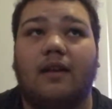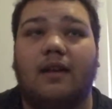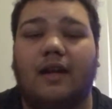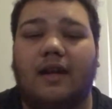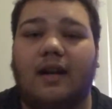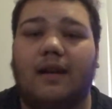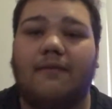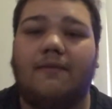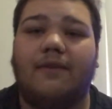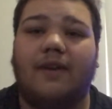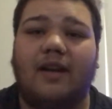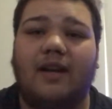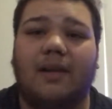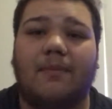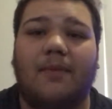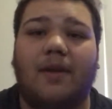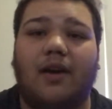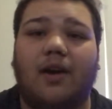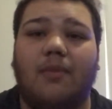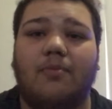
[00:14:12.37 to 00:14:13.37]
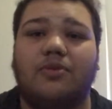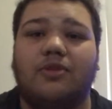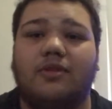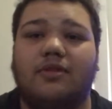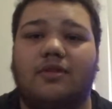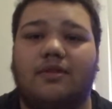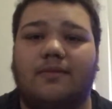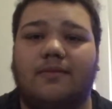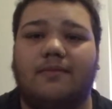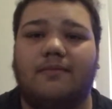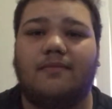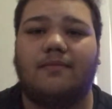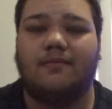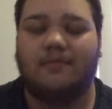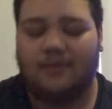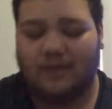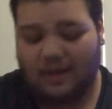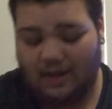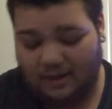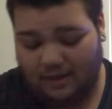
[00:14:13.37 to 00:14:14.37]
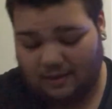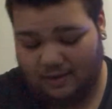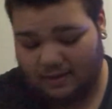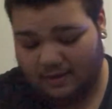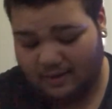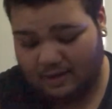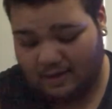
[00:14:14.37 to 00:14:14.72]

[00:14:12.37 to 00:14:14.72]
and I'm finding my options, and